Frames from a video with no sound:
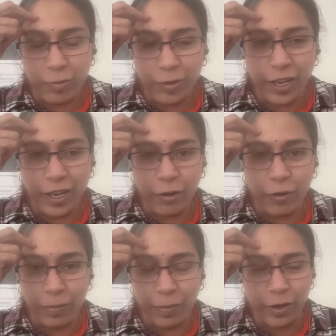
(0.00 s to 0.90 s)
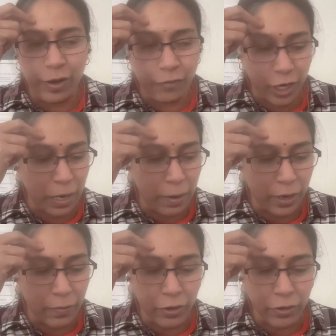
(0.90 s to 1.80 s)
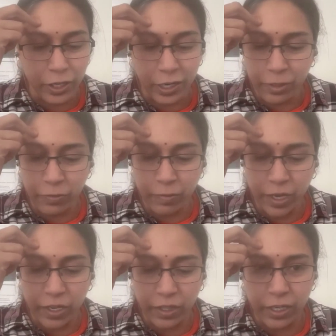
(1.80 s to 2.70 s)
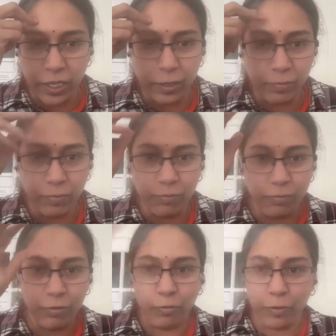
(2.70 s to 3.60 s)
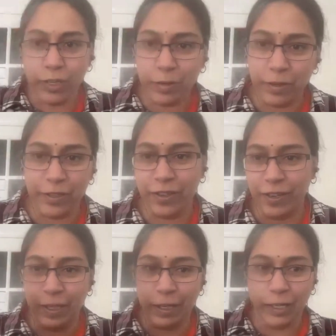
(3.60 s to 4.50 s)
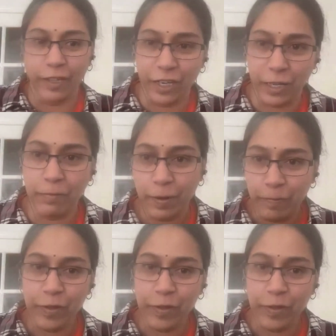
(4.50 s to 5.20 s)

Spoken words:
But then over a period of time, I've come to terms with being the stupidest person in the team,